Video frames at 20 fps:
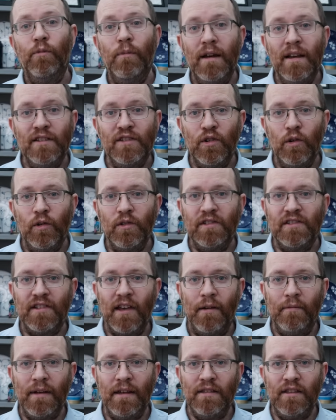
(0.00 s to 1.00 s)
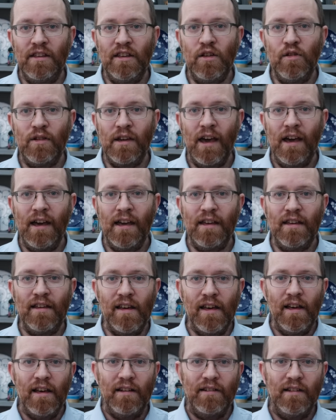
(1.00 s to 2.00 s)
from Izzords in the UK
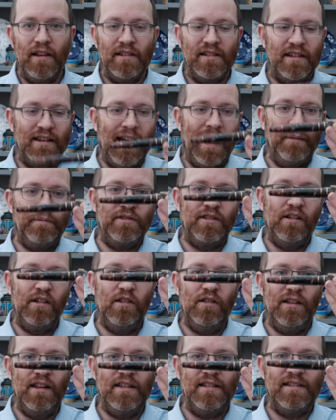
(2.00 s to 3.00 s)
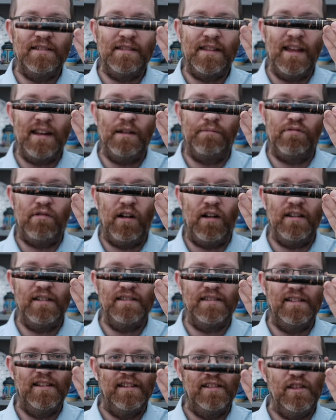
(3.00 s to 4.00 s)
does an absolutely stellar
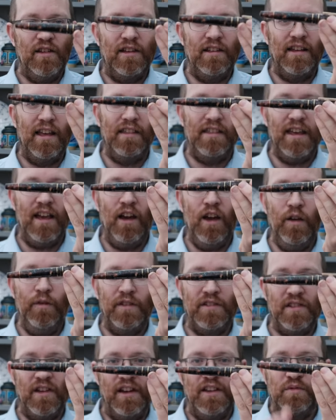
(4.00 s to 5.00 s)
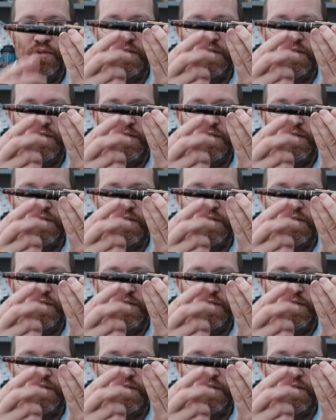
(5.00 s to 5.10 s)
price. You can get the oversized,